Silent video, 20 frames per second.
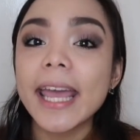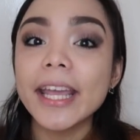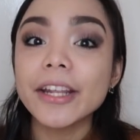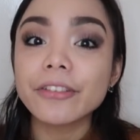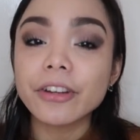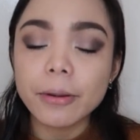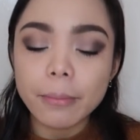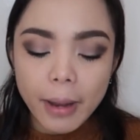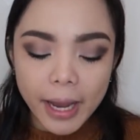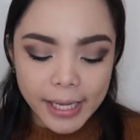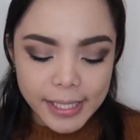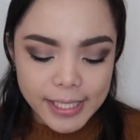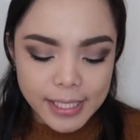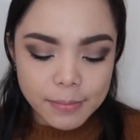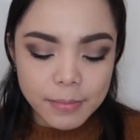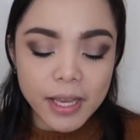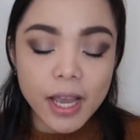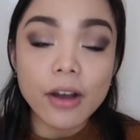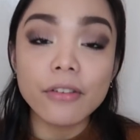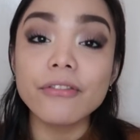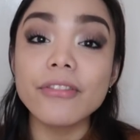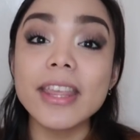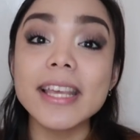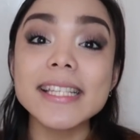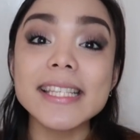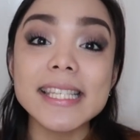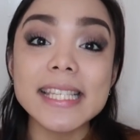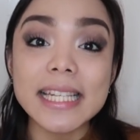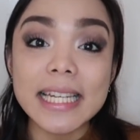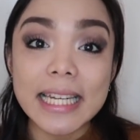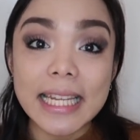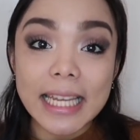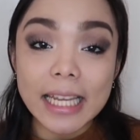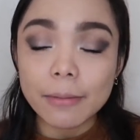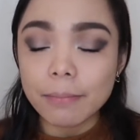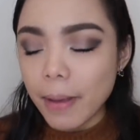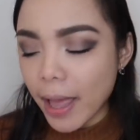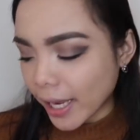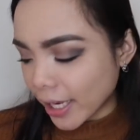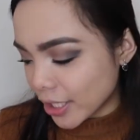It reminds me of the
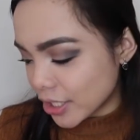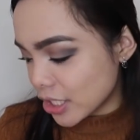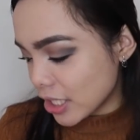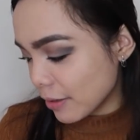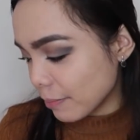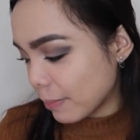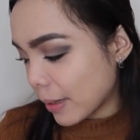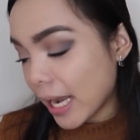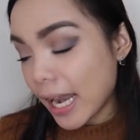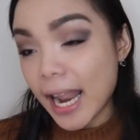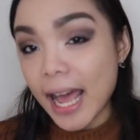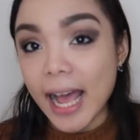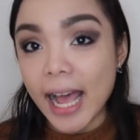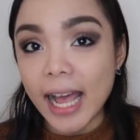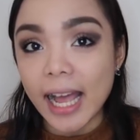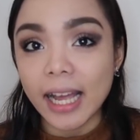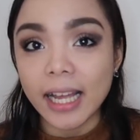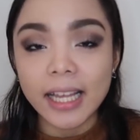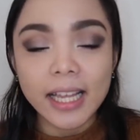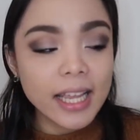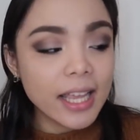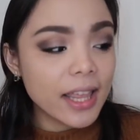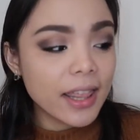sleek packaging pala.